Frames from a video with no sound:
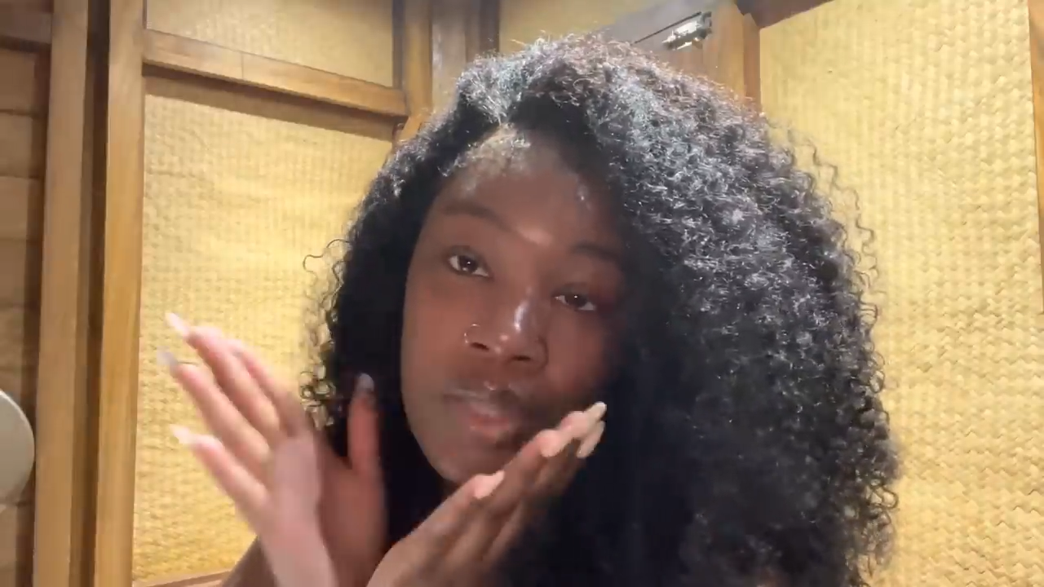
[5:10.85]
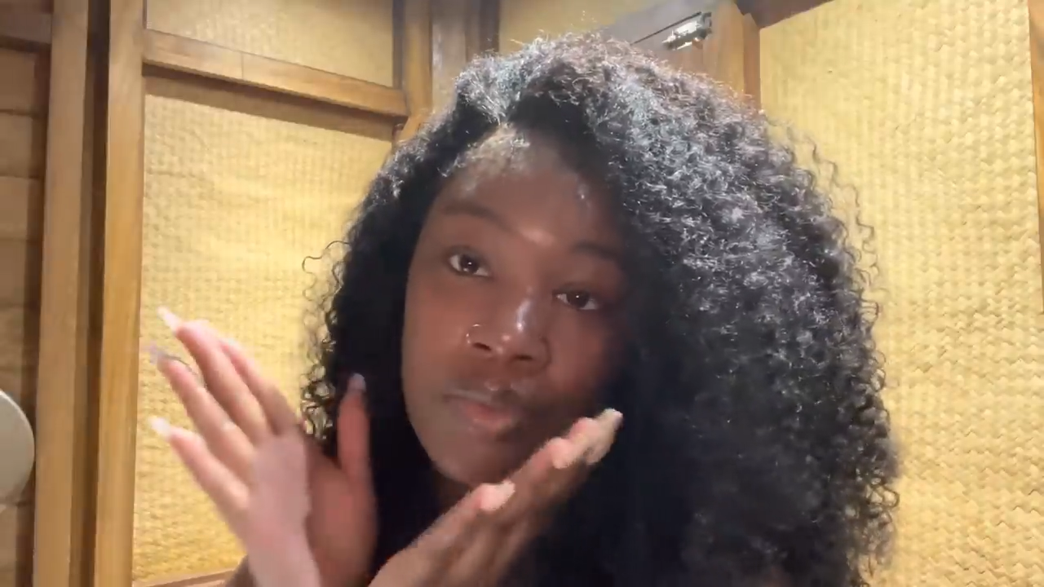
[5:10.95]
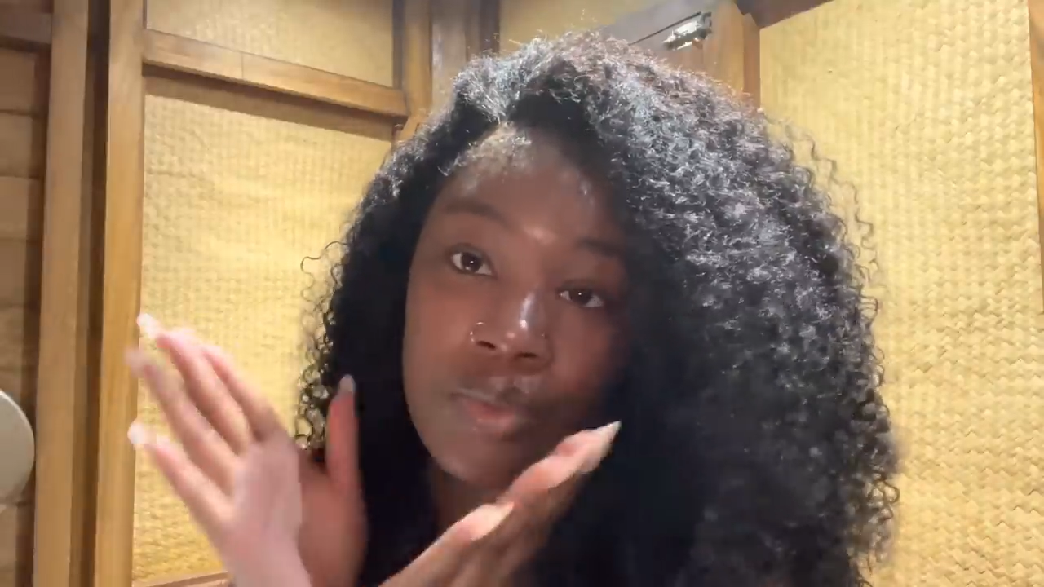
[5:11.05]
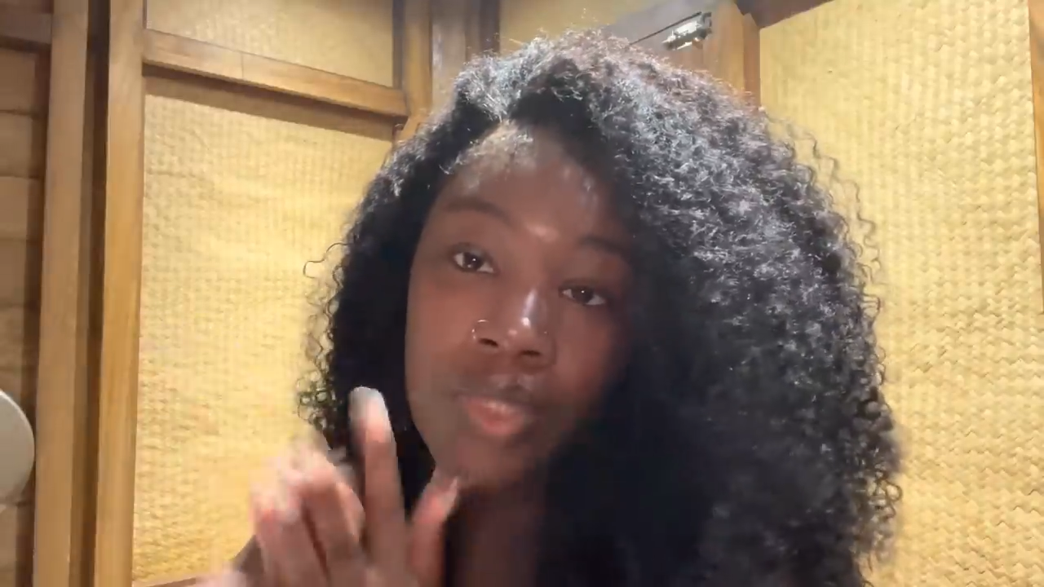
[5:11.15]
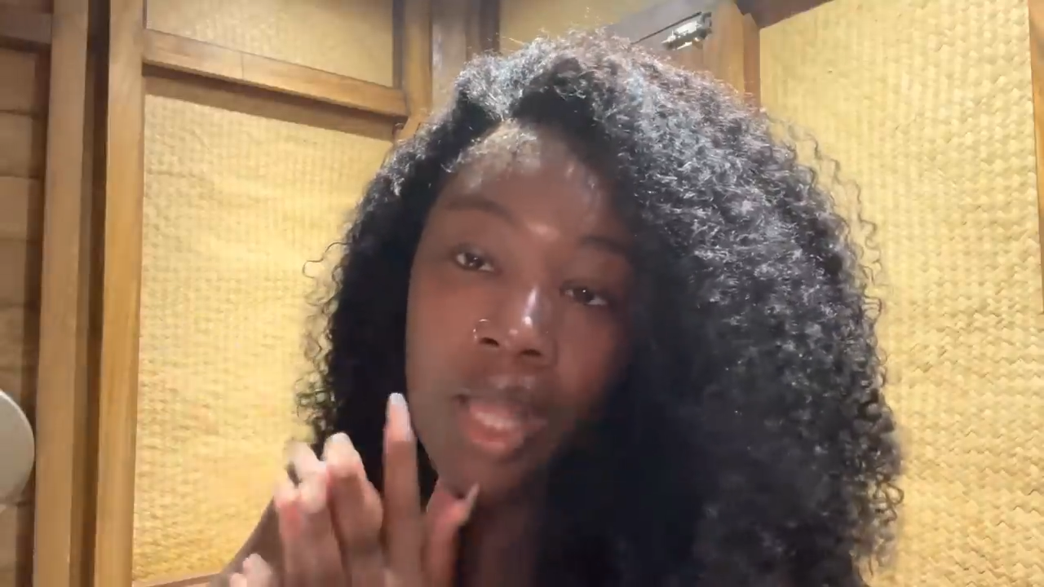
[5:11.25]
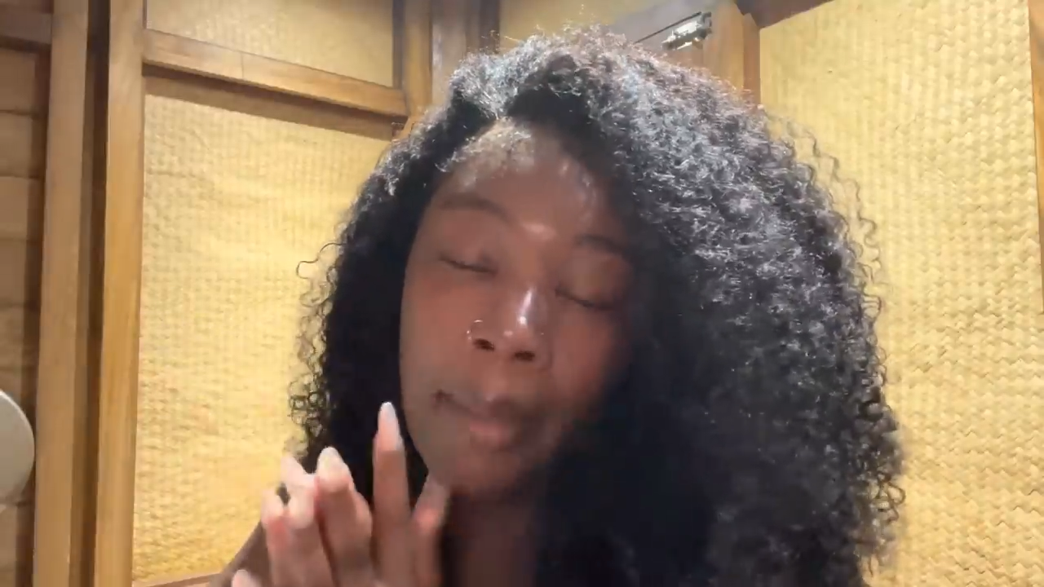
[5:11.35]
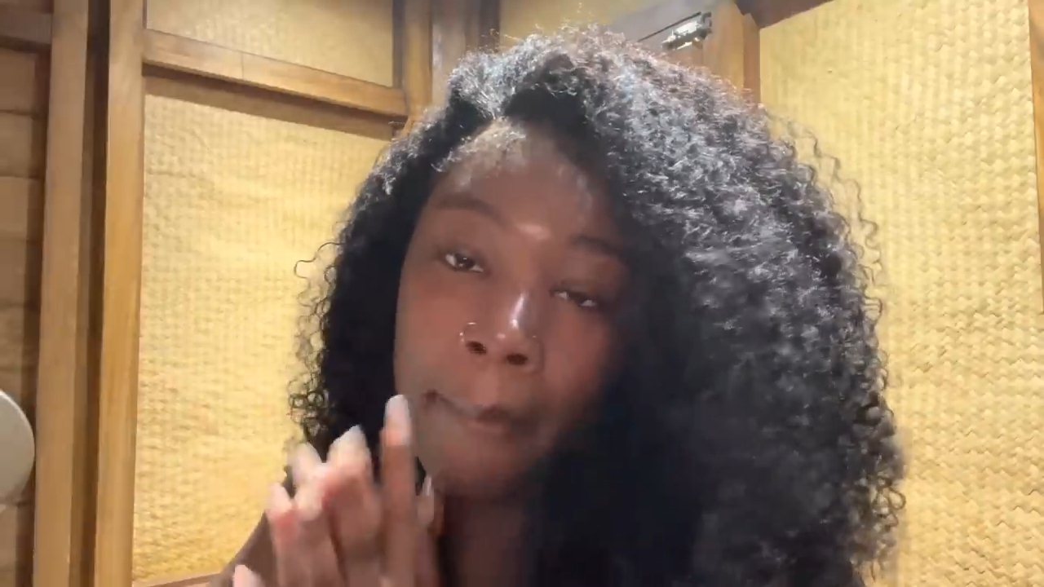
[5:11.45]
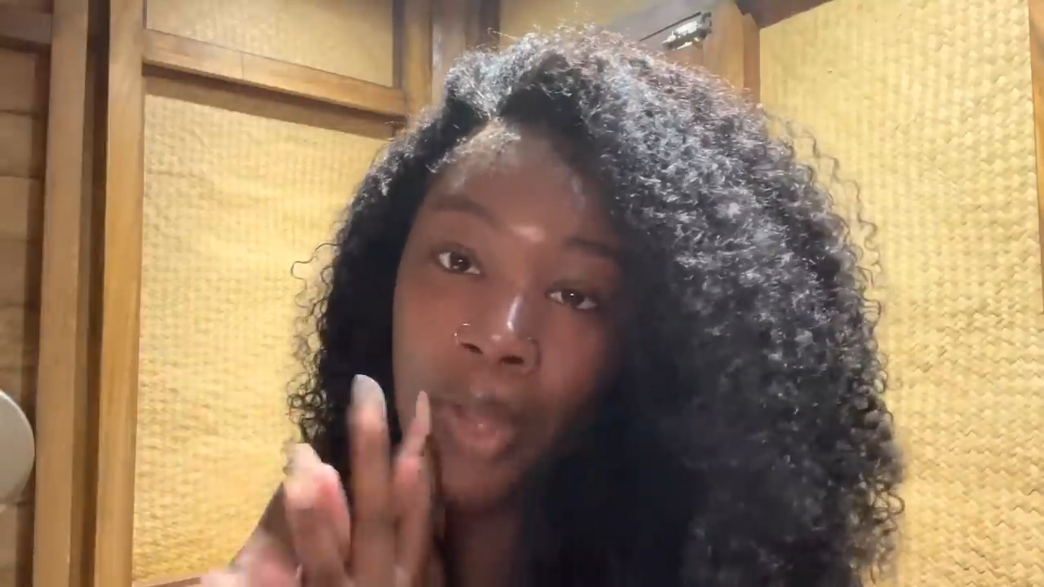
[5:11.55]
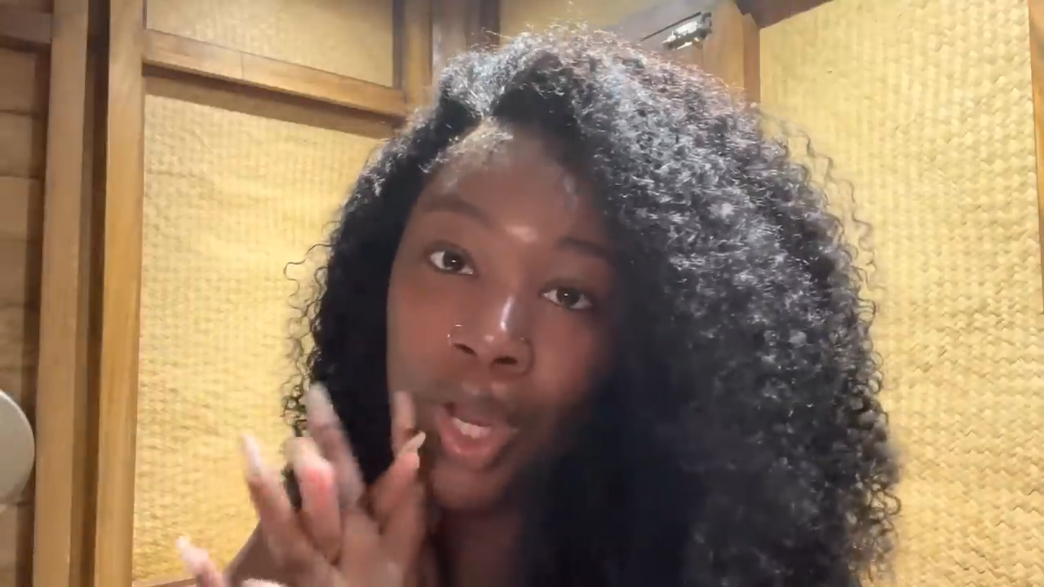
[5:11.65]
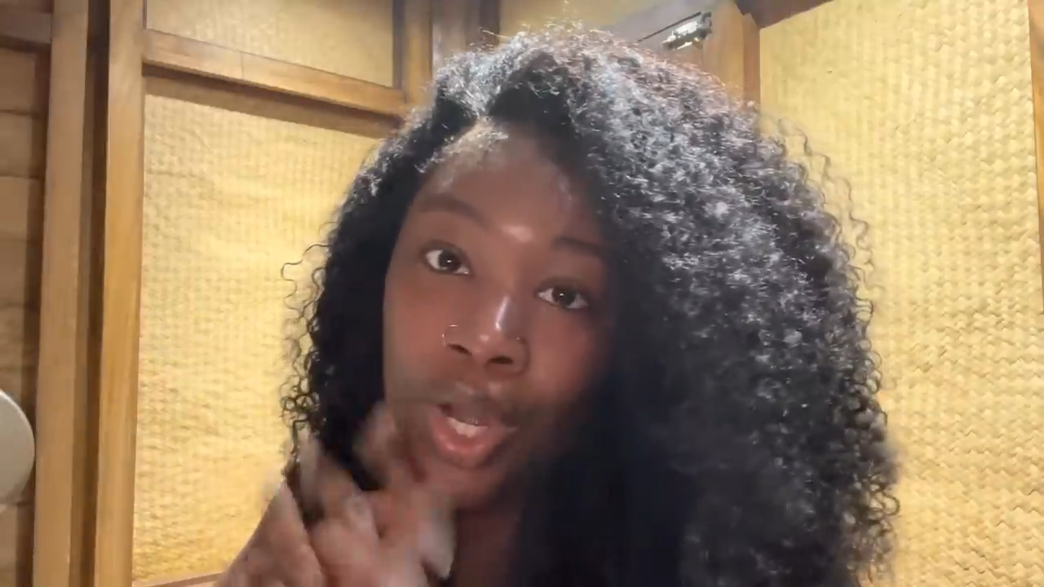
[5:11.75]
the rooftop
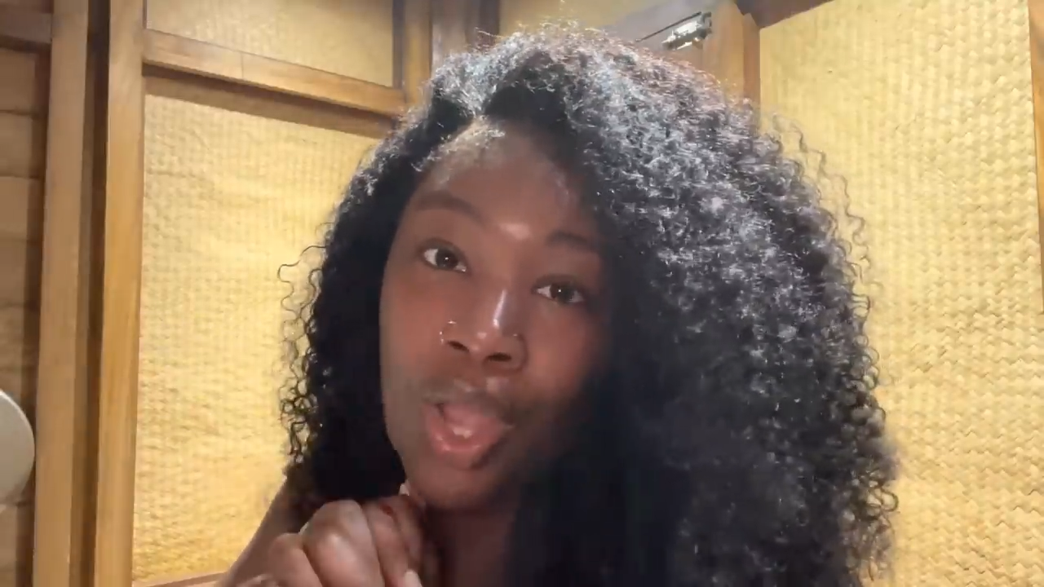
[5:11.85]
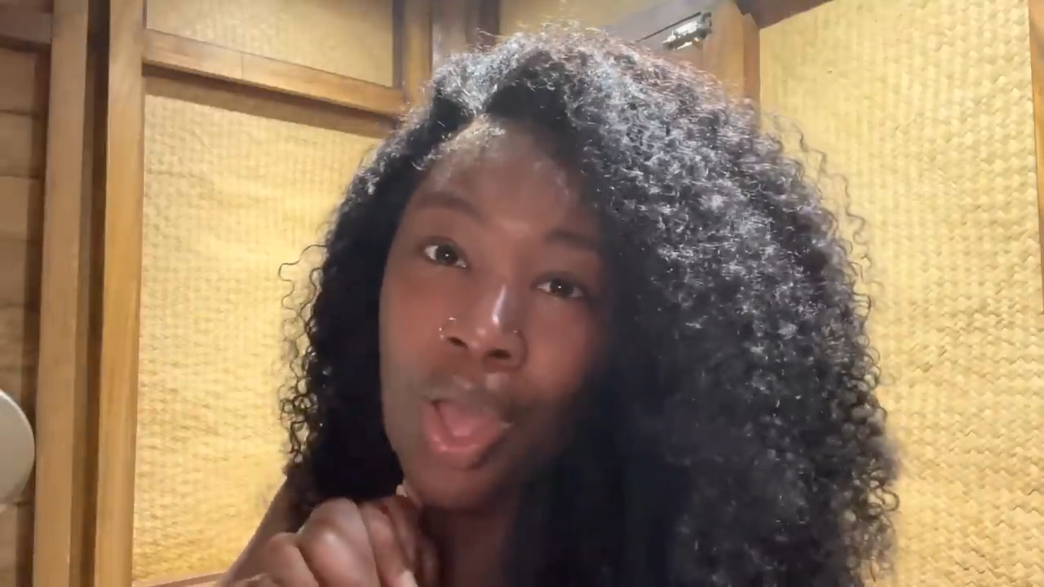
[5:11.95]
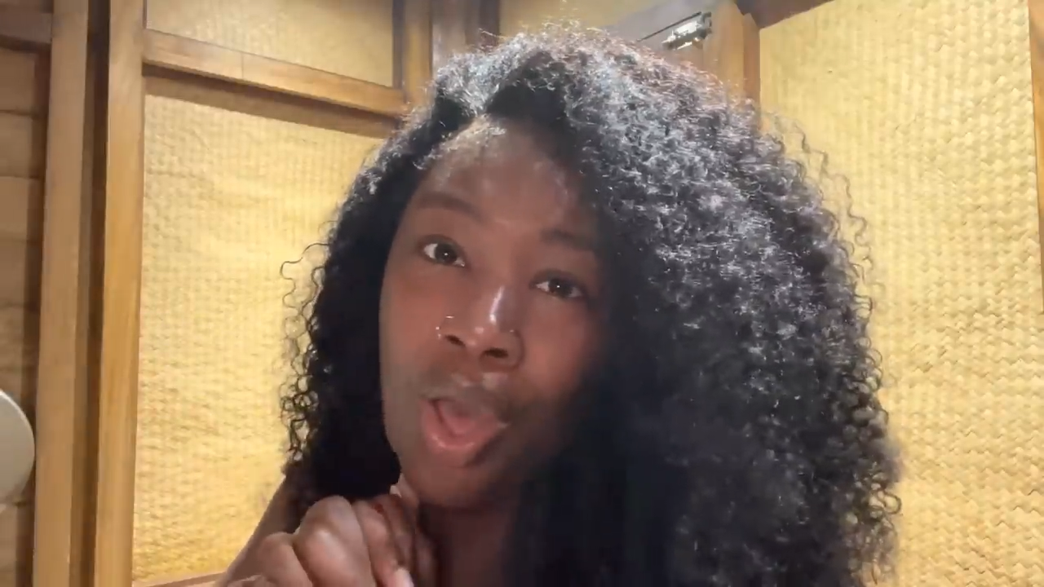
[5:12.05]
bar